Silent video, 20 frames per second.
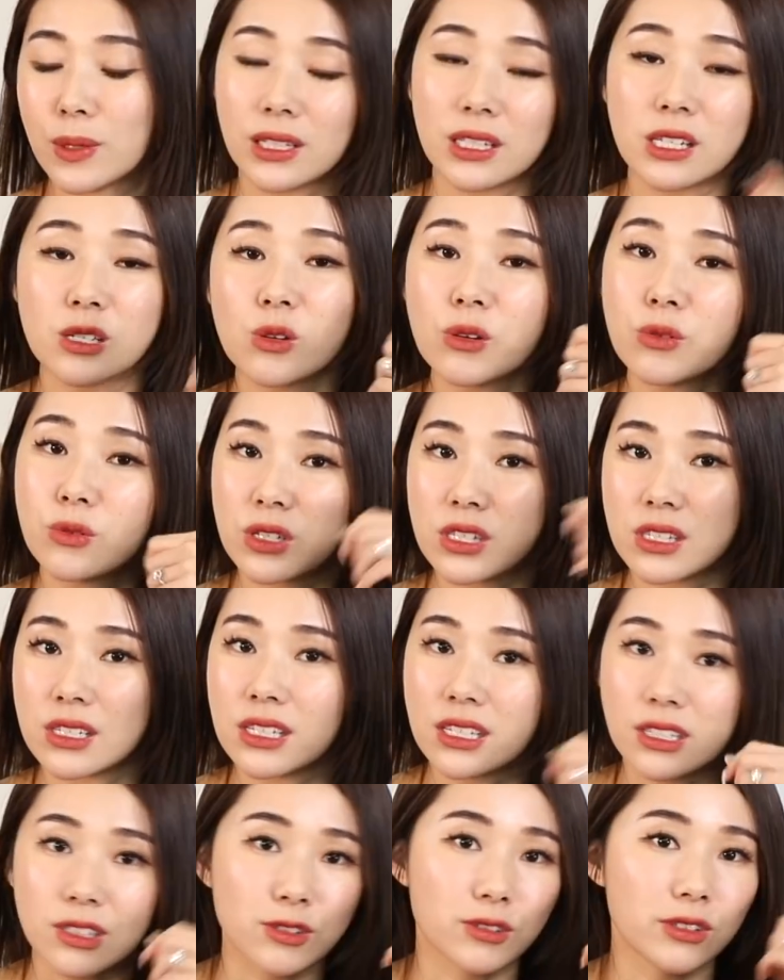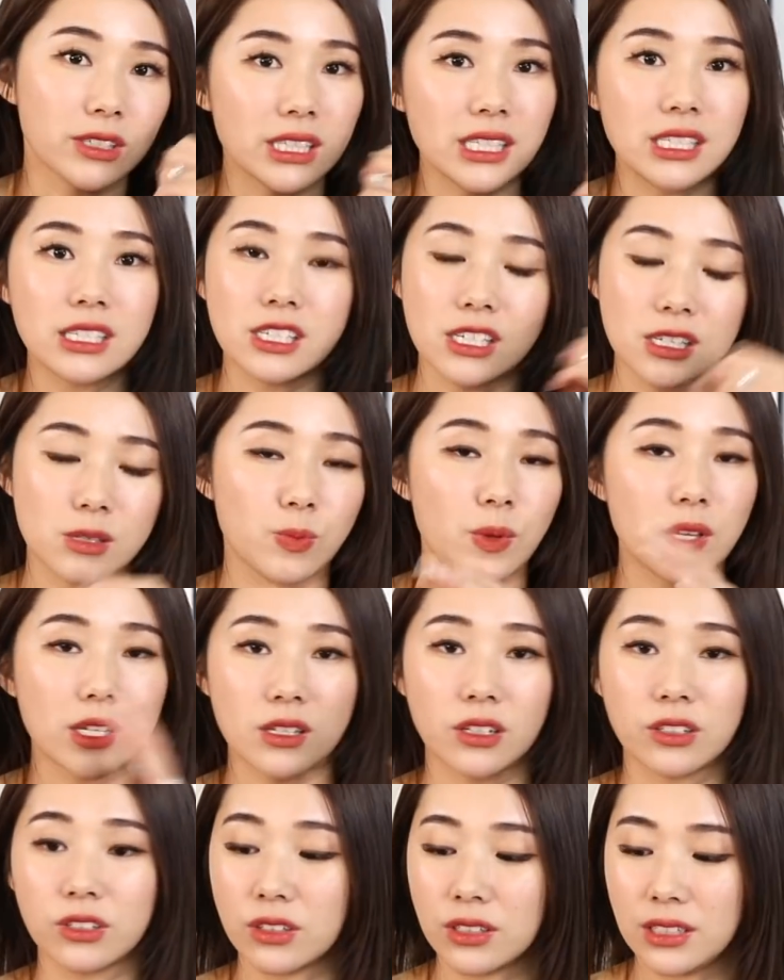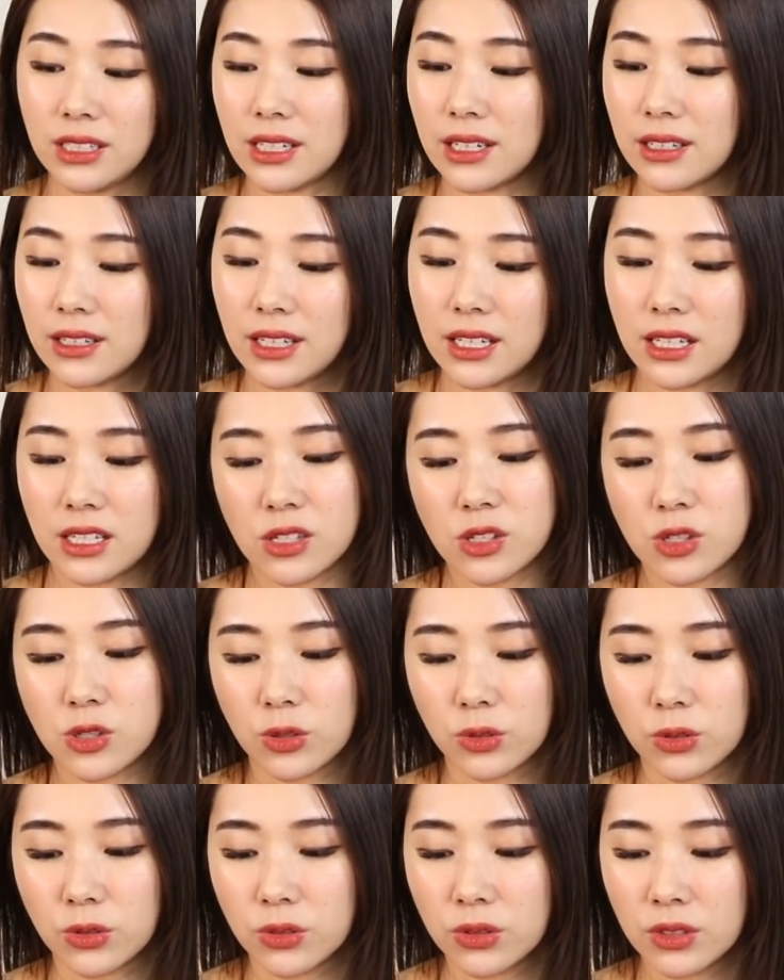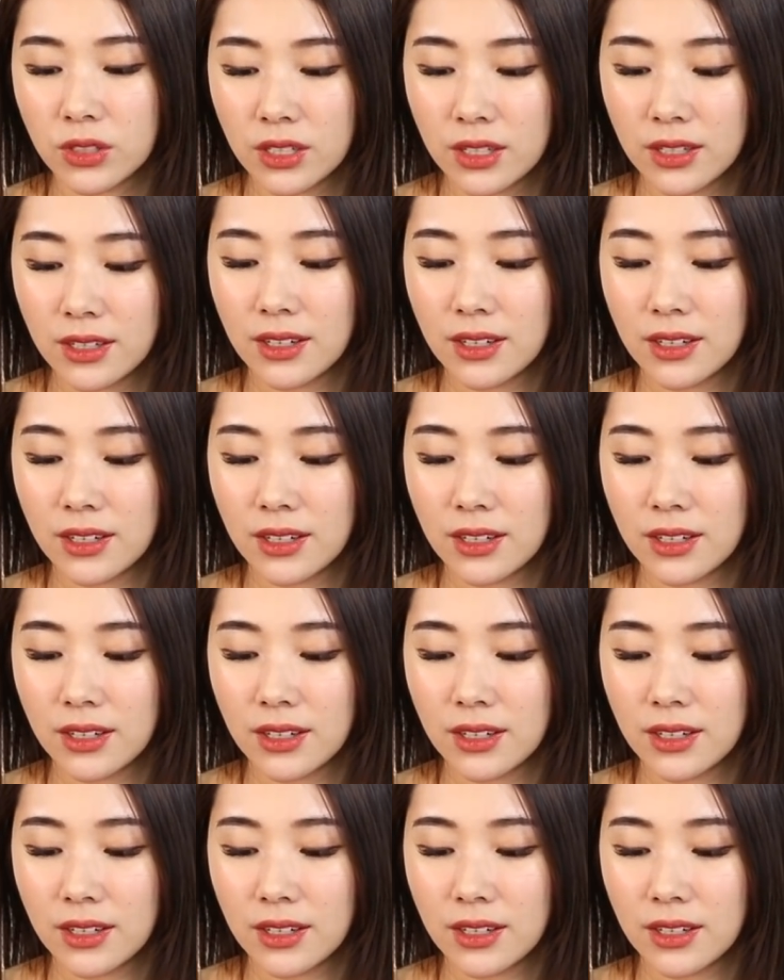but this one was literally just based on your DNA, so